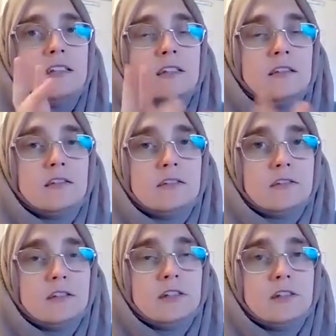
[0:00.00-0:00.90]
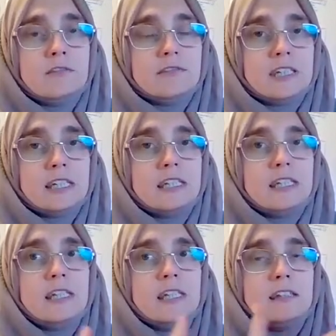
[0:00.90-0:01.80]
enough
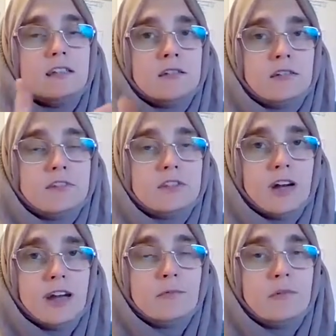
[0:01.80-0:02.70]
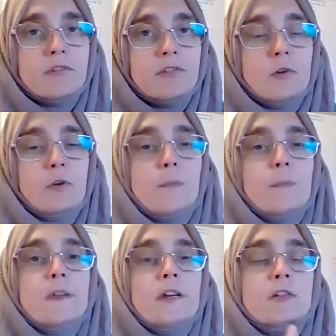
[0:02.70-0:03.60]
techniques, enough time with you
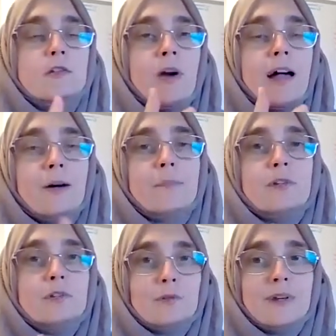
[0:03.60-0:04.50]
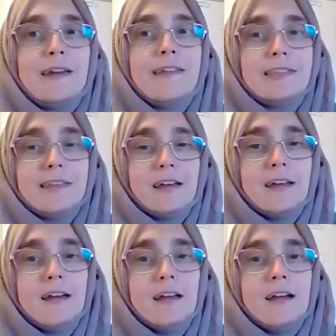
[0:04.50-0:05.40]
to help you to get there,